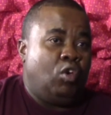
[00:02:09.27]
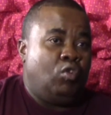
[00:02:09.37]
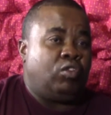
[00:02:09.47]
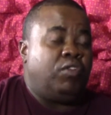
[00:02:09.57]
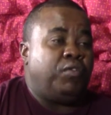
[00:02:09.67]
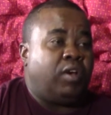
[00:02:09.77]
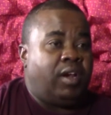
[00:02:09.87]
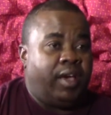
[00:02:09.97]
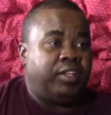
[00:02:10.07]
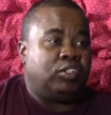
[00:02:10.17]
looking for
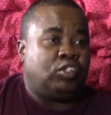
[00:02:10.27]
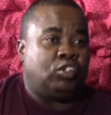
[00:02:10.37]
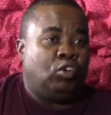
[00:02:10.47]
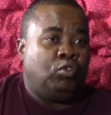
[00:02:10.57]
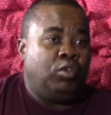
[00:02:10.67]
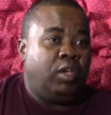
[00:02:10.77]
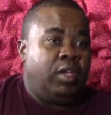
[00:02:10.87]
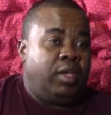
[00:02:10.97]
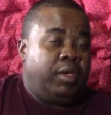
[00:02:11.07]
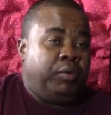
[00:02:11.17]
clients,
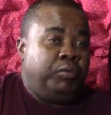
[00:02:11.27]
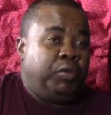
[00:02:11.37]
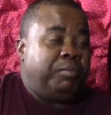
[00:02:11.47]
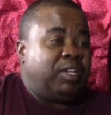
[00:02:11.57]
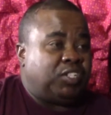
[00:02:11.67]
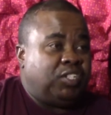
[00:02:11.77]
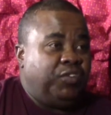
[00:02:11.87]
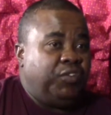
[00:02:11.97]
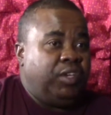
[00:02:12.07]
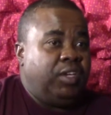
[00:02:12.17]
and with my
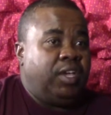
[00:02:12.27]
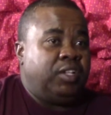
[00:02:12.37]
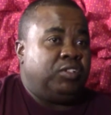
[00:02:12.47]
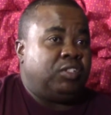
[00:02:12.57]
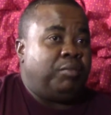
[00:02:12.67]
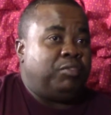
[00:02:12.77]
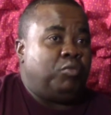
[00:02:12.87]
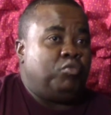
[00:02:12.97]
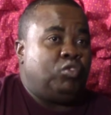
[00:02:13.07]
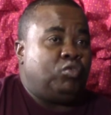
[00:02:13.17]
CV, and
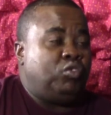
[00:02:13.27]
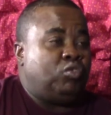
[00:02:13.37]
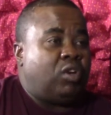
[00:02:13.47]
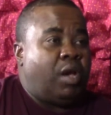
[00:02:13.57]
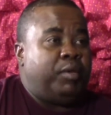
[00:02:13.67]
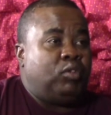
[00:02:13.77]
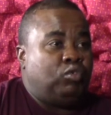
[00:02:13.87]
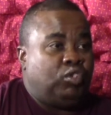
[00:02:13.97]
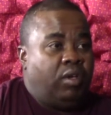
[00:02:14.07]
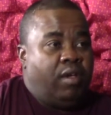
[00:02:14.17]
sometimes we used to come and do
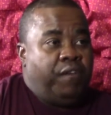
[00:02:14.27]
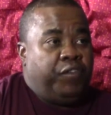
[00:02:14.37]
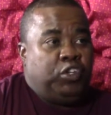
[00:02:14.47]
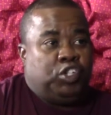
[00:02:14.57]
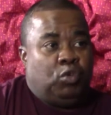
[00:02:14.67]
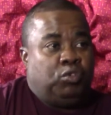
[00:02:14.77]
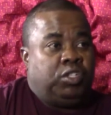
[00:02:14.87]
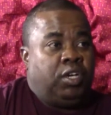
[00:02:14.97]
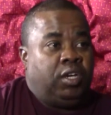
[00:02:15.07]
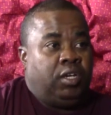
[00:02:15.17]
free shows
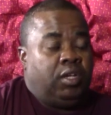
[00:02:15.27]
here